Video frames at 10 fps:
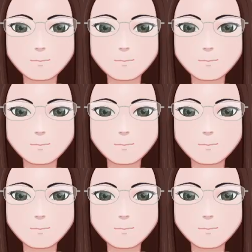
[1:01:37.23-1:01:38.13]
1,
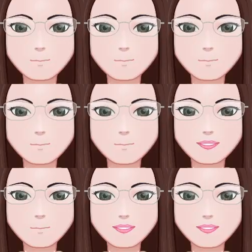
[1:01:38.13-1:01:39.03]
2, 3,
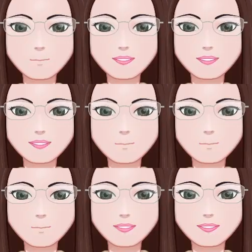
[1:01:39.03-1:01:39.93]
4 pairs of bobbins
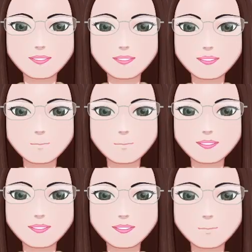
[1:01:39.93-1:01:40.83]
till I get to this
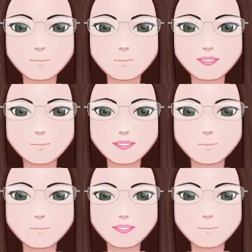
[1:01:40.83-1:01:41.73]
side and add one,
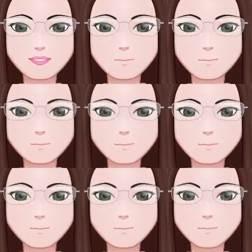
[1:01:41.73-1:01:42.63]
at which point there
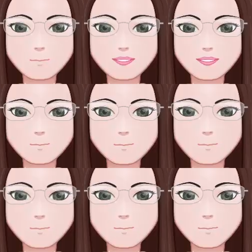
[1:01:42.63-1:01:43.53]
becomes 5.
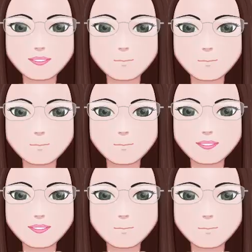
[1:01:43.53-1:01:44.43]
So
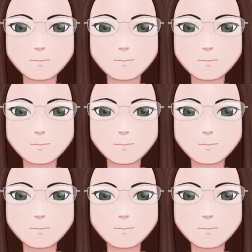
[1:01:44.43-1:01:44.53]
it's